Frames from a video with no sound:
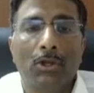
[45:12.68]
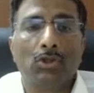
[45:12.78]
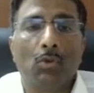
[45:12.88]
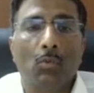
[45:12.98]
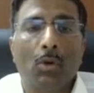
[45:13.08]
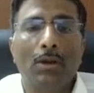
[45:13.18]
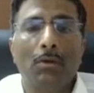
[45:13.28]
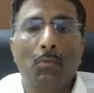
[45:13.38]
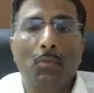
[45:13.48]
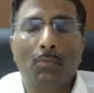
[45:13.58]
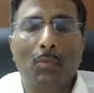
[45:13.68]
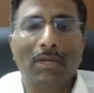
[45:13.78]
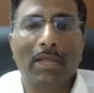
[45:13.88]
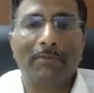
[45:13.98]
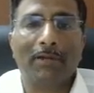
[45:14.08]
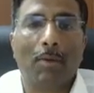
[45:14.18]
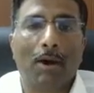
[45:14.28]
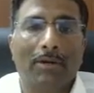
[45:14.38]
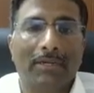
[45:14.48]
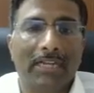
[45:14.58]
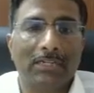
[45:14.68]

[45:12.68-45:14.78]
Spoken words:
So what can we do about it?